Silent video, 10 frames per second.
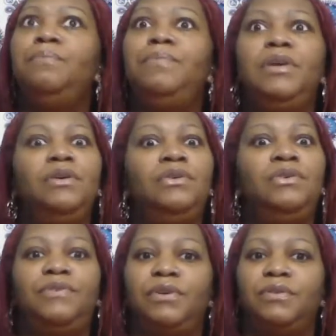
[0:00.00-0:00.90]

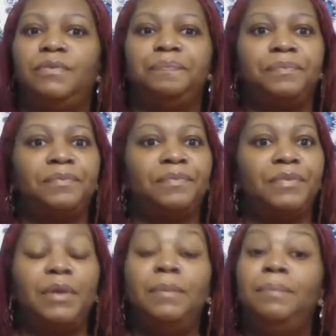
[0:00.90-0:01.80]
Beautiful,
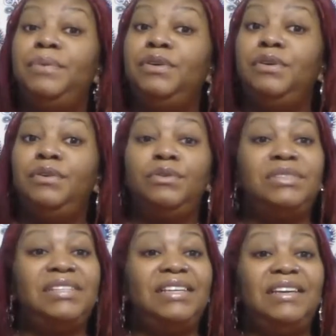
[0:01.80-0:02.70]

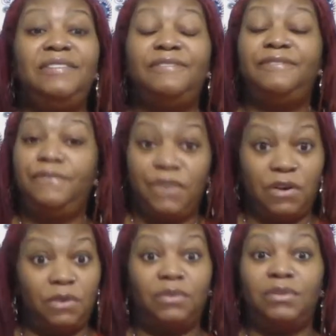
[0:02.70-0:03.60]

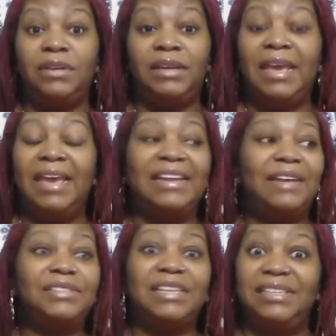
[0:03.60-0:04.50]
beautiful. And
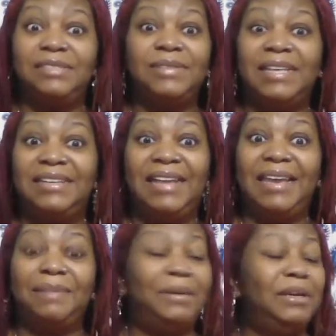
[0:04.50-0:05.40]
this was at
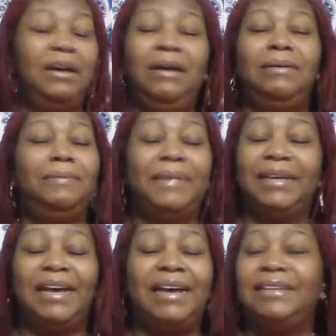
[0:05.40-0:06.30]
night, but oh my
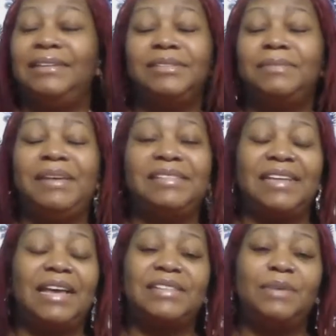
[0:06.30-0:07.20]
God, it was
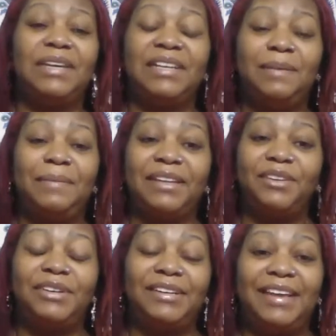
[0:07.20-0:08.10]
amazing. I was like, we got to come back
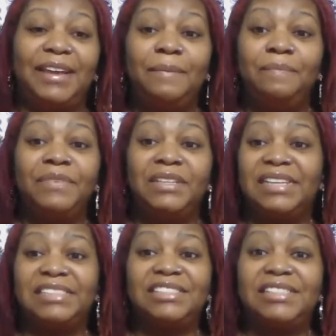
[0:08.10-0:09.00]
during the day.
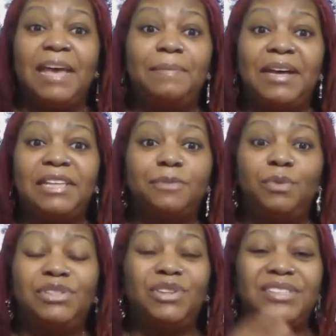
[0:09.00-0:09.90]
Because I just had my husband,
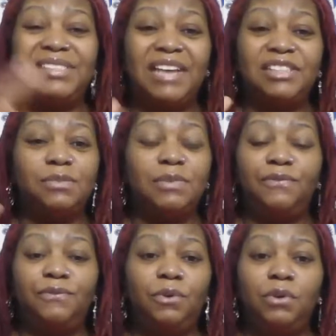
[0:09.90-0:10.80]
we saw these houses
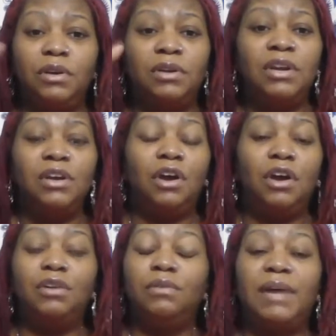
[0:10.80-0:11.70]
with
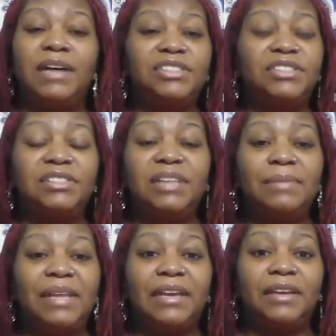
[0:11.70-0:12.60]
4-car garages, and
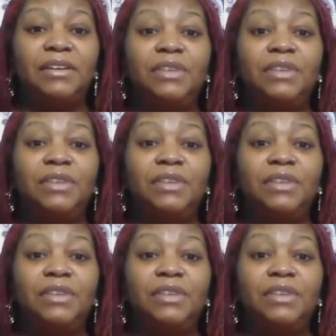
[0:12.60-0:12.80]
I'm like,